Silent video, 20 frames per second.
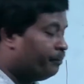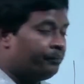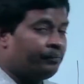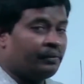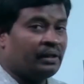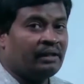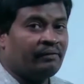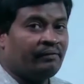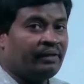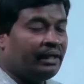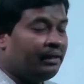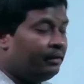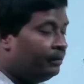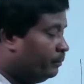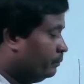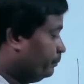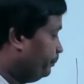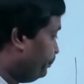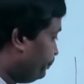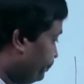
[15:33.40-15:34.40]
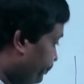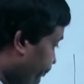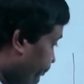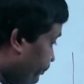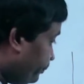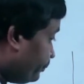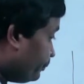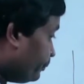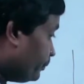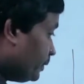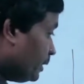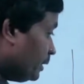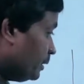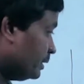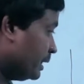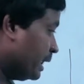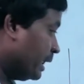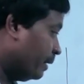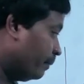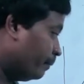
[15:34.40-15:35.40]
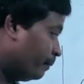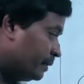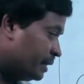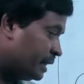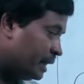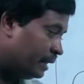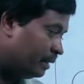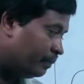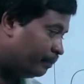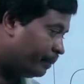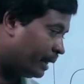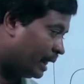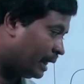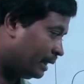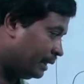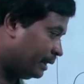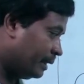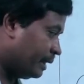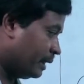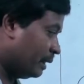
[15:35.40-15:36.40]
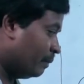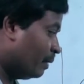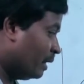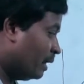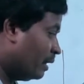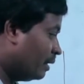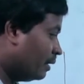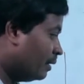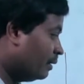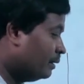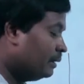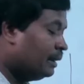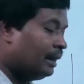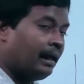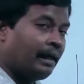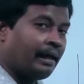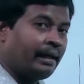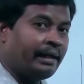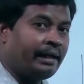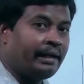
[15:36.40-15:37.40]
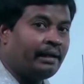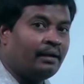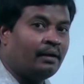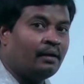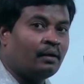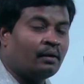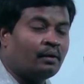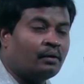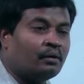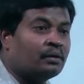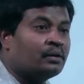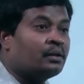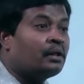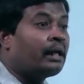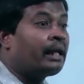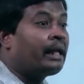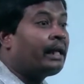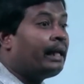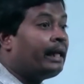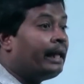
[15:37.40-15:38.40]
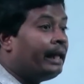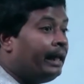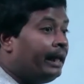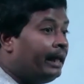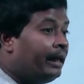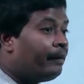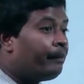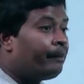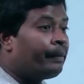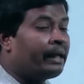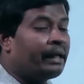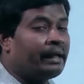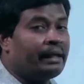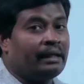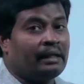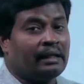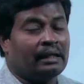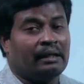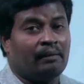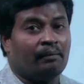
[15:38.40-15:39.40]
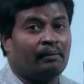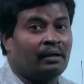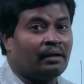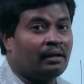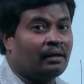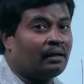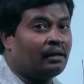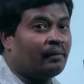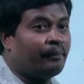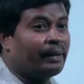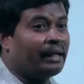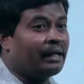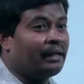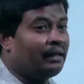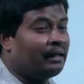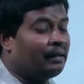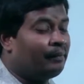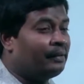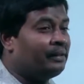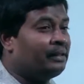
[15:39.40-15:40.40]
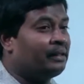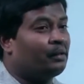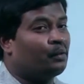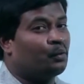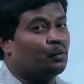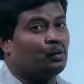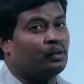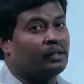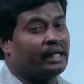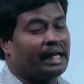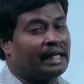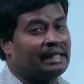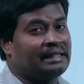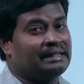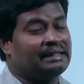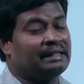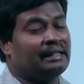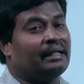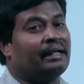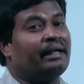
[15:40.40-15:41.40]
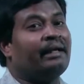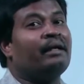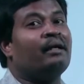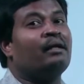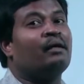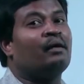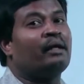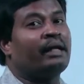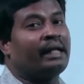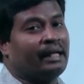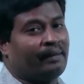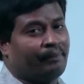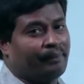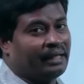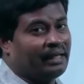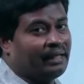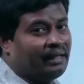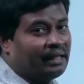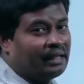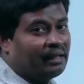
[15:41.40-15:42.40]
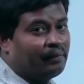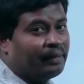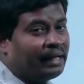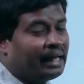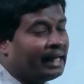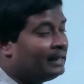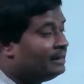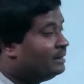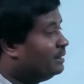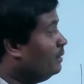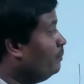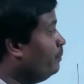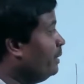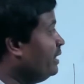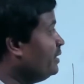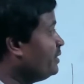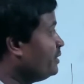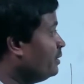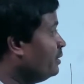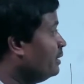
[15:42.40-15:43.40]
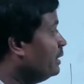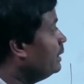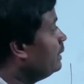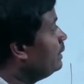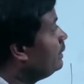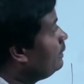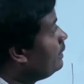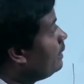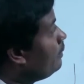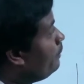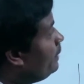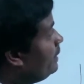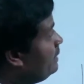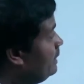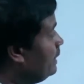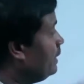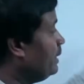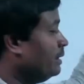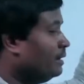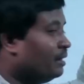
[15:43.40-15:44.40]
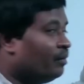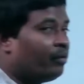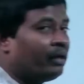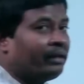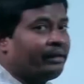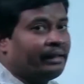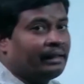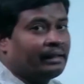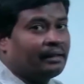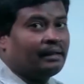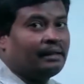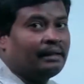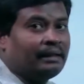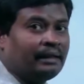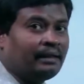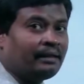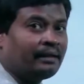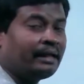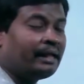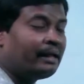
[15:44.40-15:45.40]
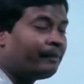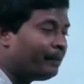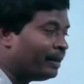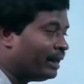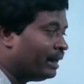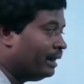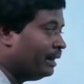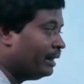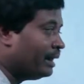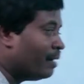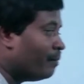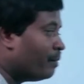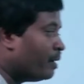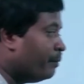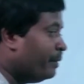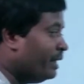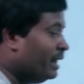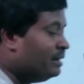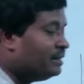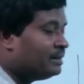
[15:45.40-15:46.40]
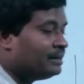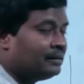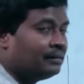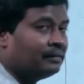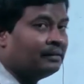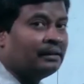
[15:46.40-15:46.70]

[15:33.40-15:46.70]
living xylem parenchyma. And ray parenchyma. Parenchyma, there are two, axial and ray parenchyma. Axial means they are present in the vertically. Ray parenchyma means